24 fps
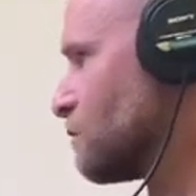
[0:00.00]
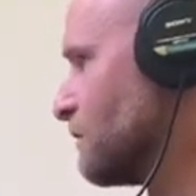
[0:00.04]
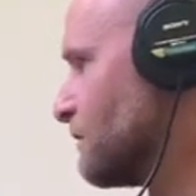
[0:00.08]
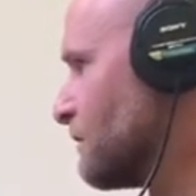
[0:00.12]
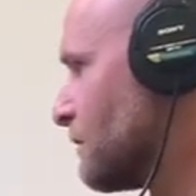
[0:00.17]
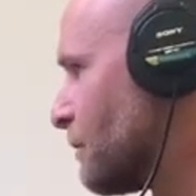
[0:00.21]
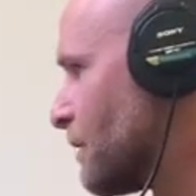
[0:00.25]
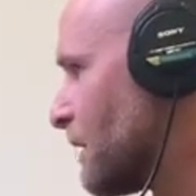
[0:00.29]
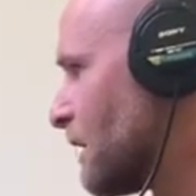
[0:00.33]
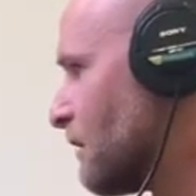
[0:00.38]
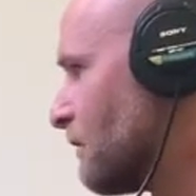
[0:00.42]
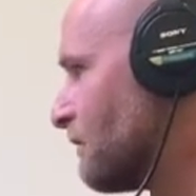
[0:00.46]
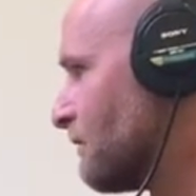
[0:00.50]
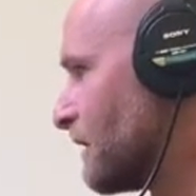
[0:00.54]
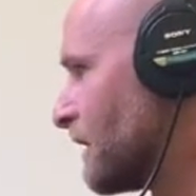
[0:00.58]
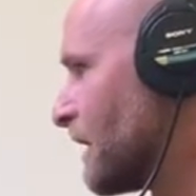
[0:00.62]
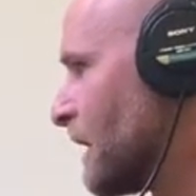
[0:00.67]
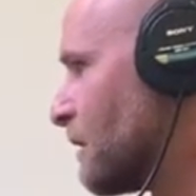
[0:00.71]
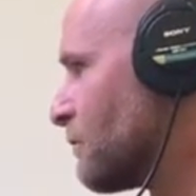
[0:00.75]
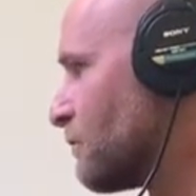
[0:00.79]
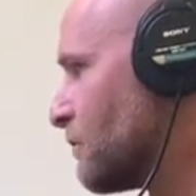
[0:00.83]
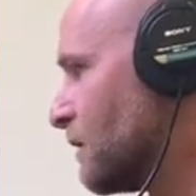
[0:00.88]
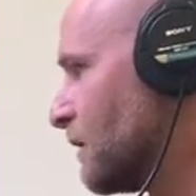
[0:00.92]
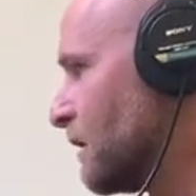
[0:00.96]
the power of a
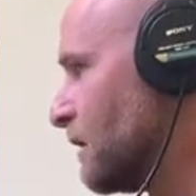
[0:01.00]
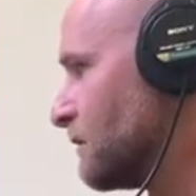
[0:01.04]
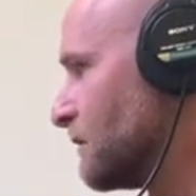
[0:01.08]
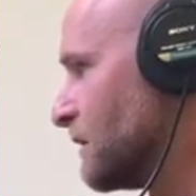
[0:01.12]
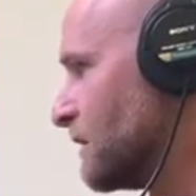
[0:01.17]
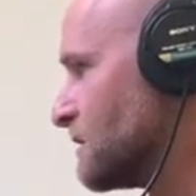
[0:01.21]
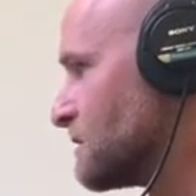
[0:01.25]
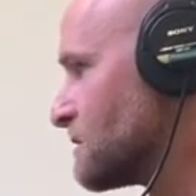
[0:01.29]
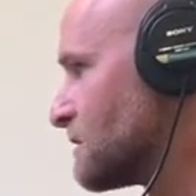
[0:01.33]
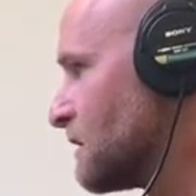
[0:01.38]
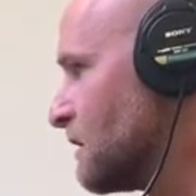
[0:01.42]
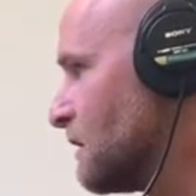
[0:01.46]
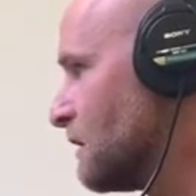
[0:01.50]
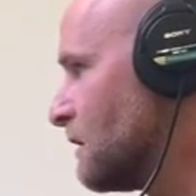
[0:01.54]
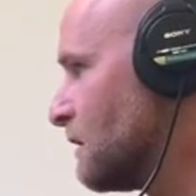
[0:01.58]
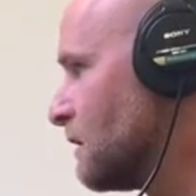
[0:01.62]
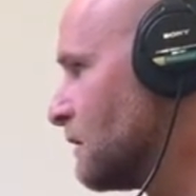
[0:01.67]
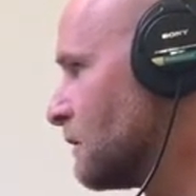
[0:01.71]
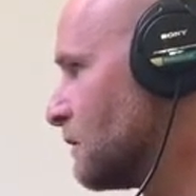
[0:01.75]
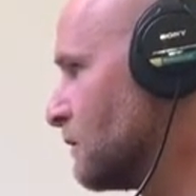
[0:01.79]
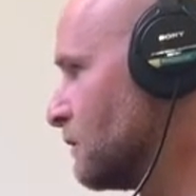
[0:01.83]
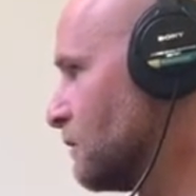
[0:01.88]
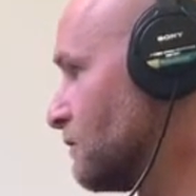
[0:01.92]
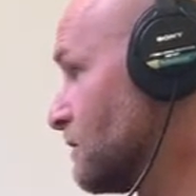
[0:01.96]
camera nowadays.
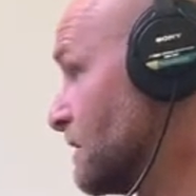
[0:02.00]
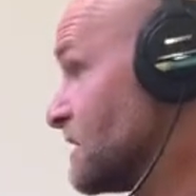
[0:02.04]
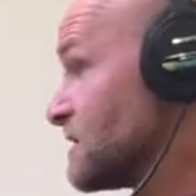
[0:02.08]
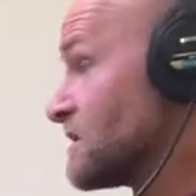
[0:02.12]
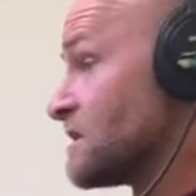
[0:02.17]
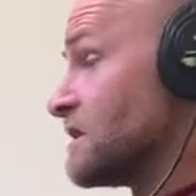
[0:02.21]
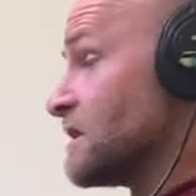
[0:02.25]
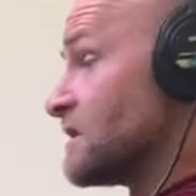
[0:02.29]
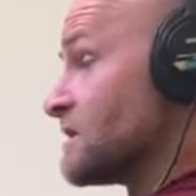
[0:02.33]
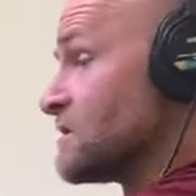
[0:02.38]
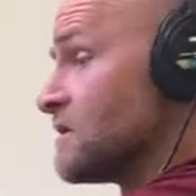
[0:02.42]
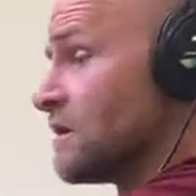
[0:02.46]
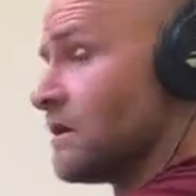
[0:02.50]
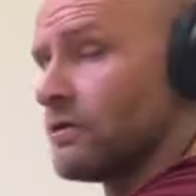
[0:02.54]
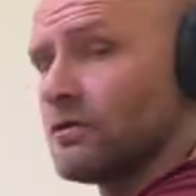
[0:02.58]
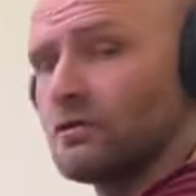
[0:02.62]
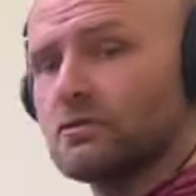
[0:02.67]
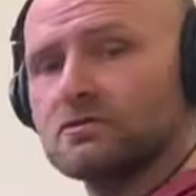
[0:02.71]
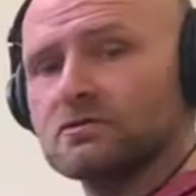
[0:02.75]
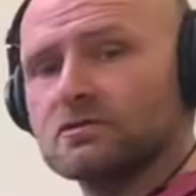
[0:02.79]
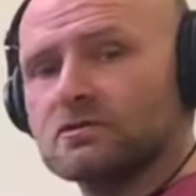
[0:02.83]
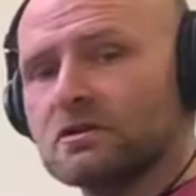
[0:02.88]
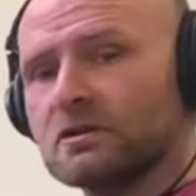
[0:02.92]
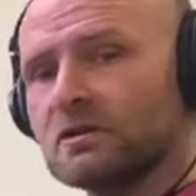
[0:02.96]
You know, there's who's
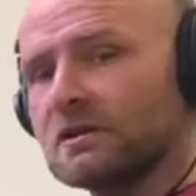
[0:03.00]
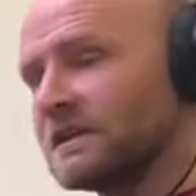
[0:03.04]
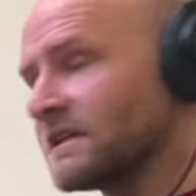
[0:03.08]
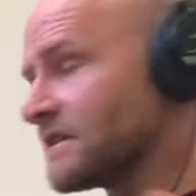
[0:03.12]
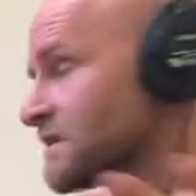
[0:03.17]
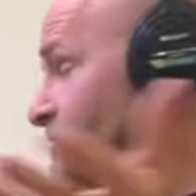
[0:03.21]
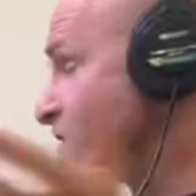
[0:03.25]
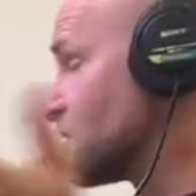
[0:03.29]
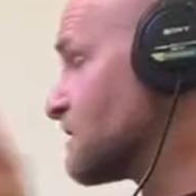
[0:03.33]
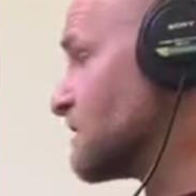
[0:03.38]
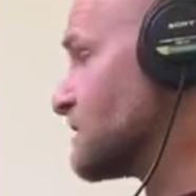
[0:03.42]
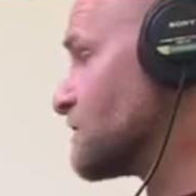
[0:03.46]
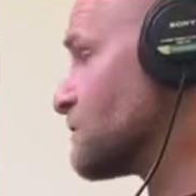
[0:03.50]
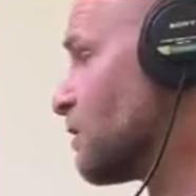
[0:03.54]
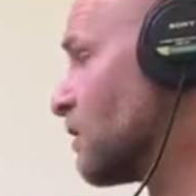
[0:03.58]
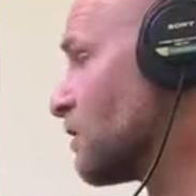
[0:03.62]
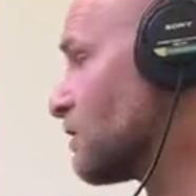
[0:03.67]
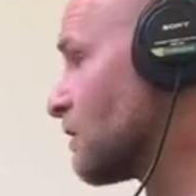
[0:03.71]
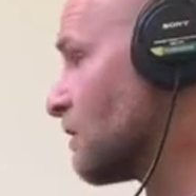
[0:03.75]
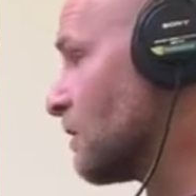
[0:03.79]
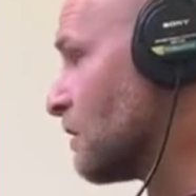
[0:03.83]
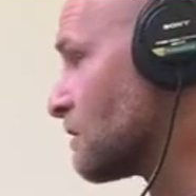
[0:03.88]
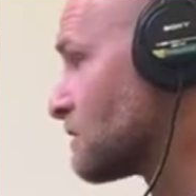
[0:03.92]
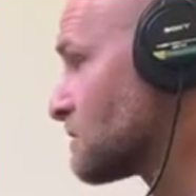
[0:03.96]
going to listen to these
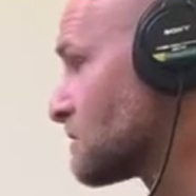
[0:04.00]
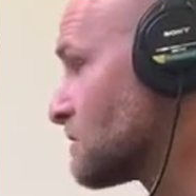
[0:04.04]
podcasts?